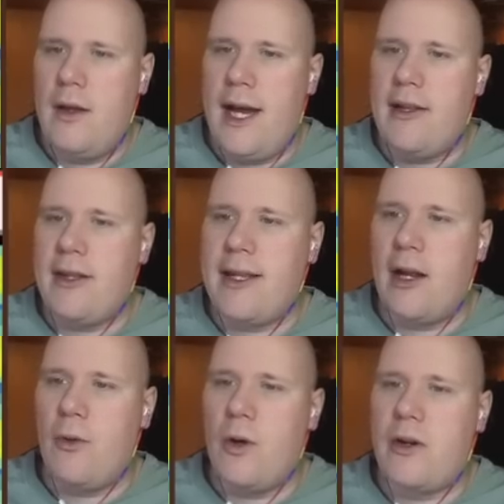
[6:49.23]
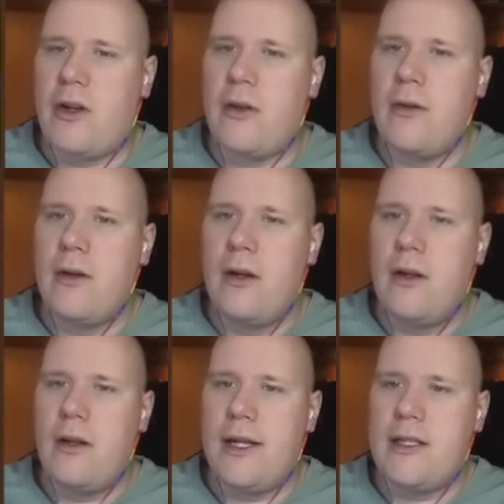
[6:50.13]
Yeah, I think that'll work.
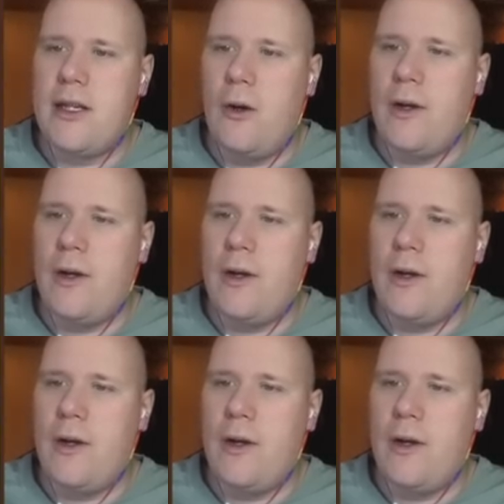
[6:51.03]
Like so,